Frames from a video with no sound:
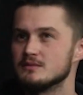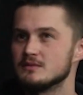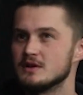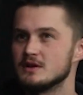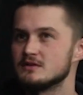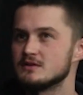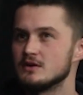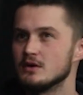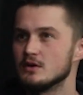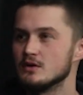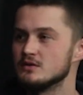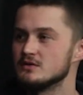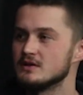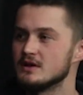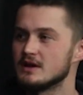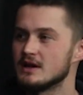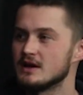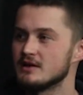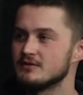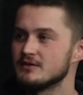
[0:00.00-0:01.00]
It goes,
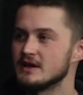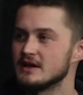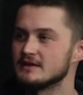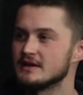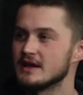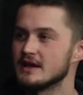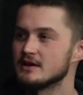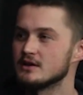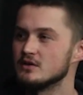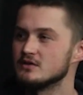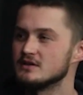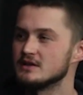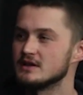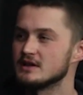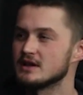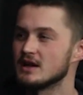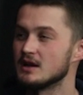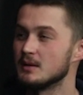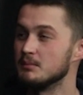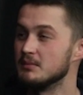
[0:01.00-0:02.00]
and I feel like that goes into
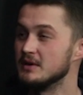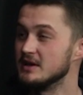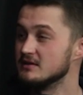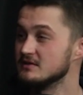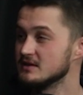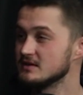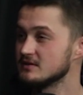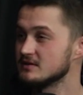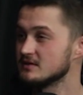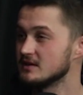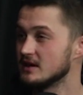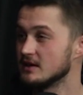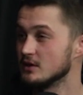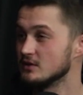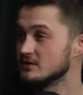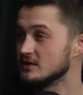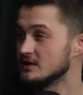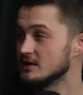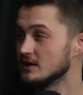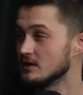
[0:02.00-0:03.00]
kind of business. It
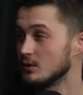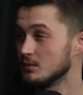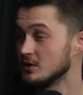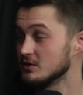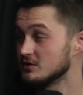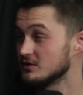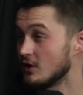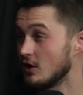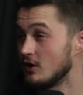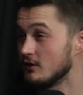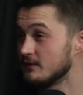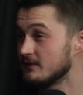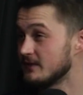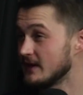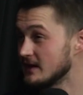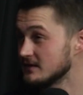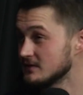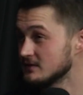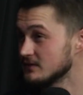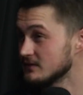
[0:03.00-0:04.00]
goes into almost all
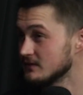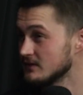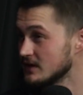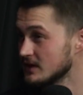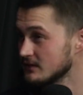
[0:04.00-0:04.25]
facets of life.